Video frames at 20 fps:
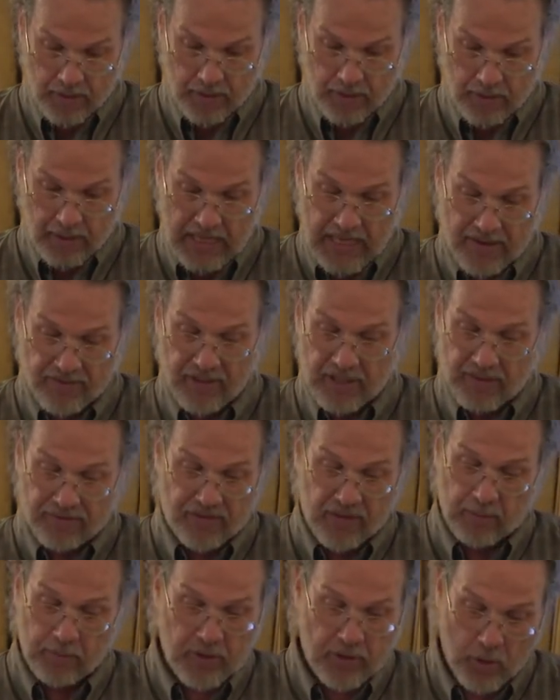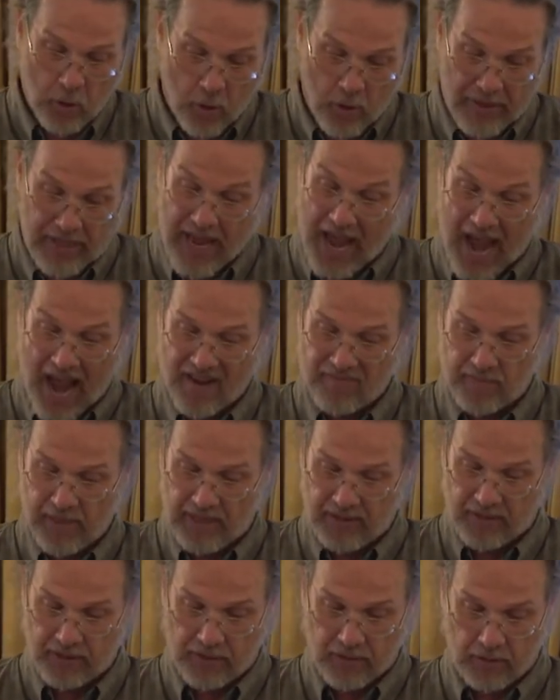Even if the majority have made
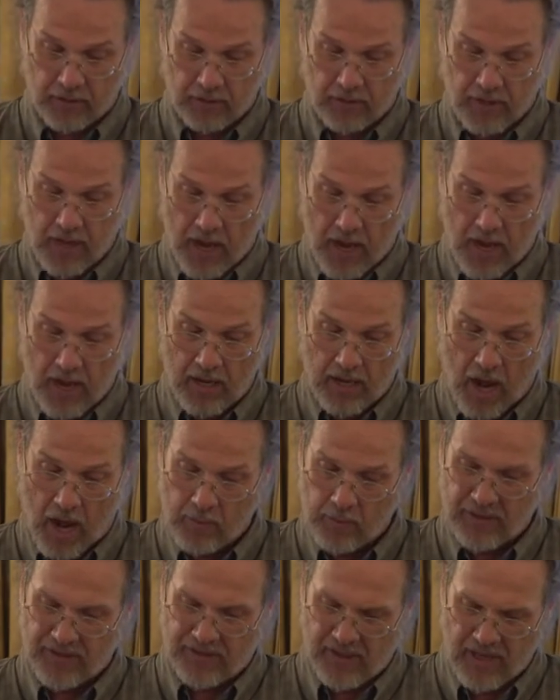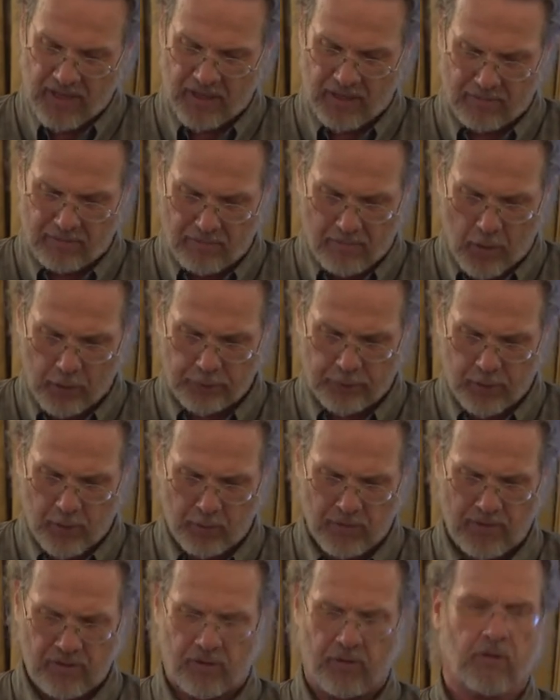the turn, I would say that most
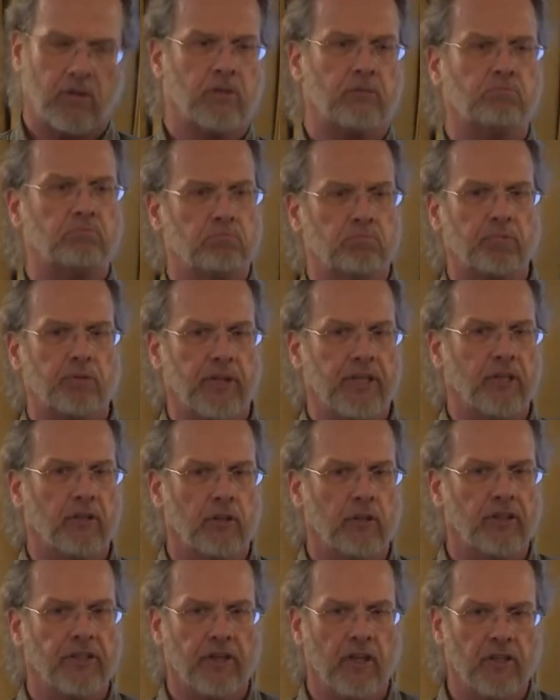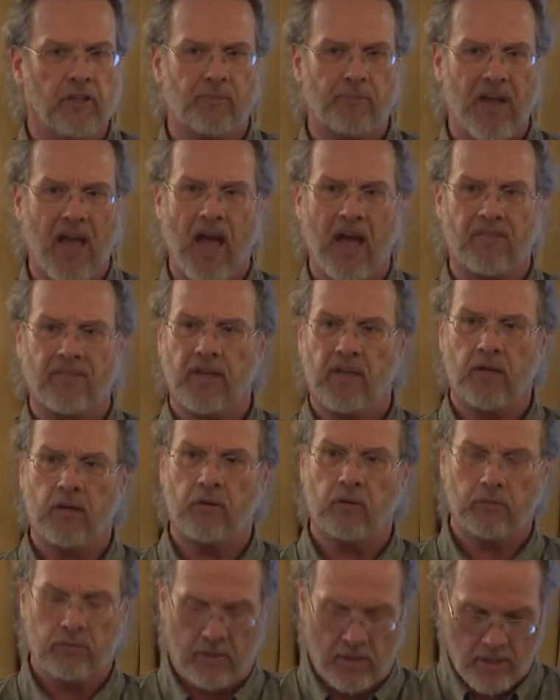humans are pretty early on the path. I don't
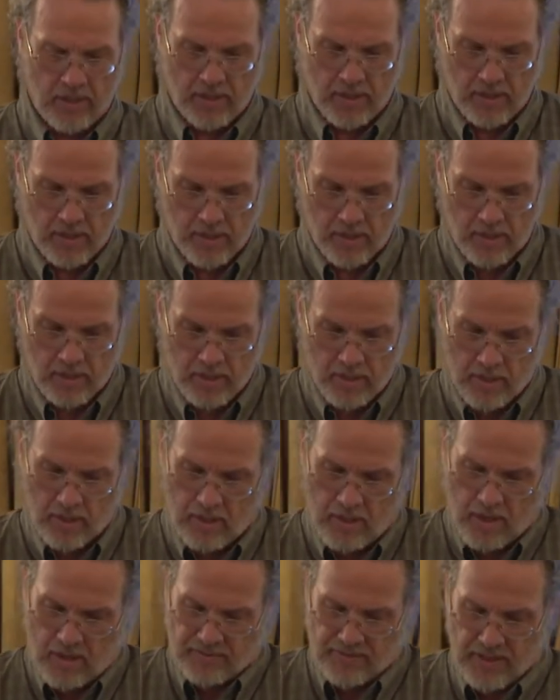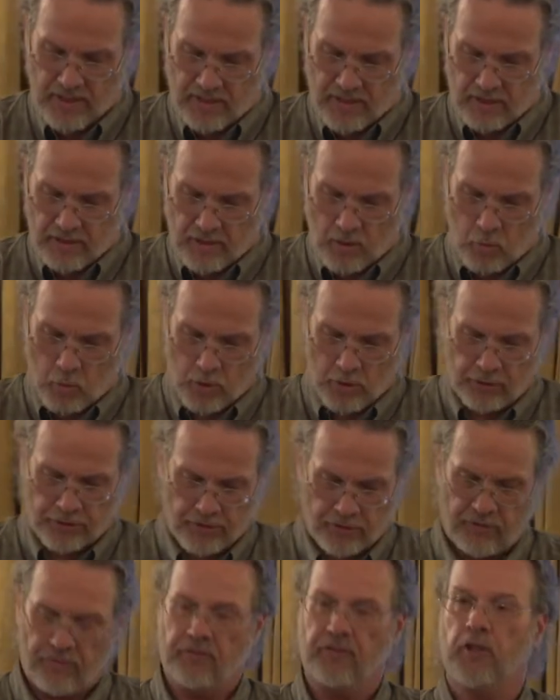think that the world
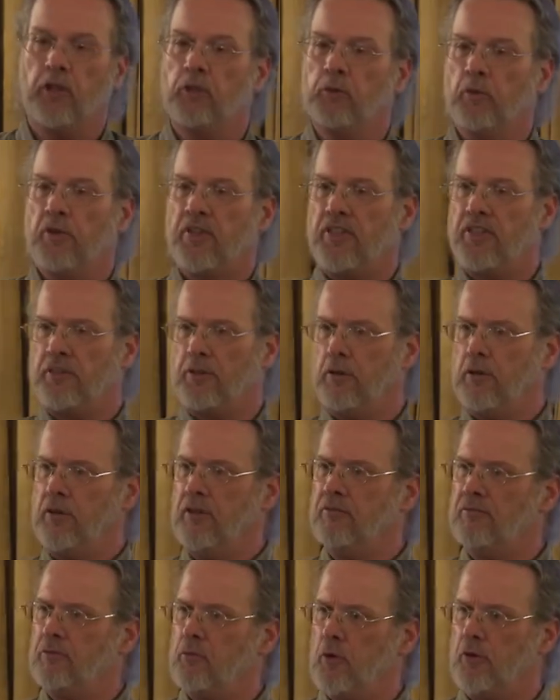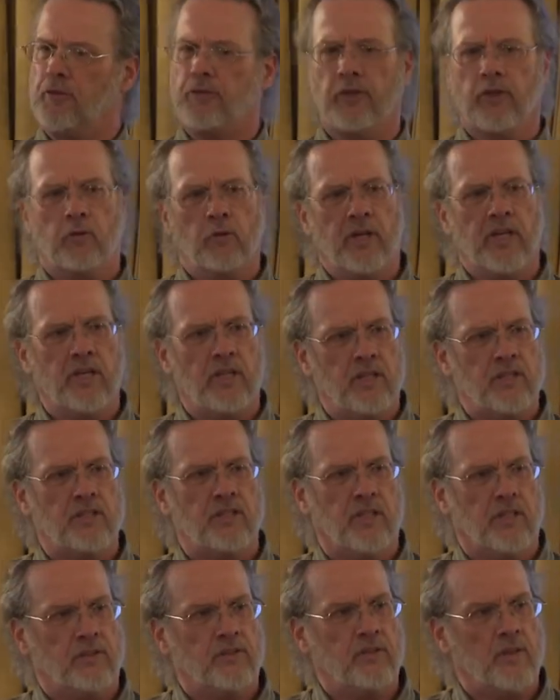is filled with third and fourth degree
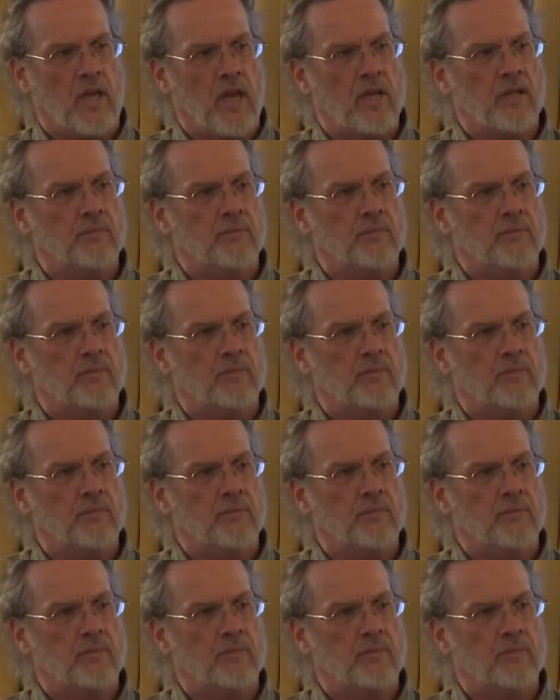initiates yet.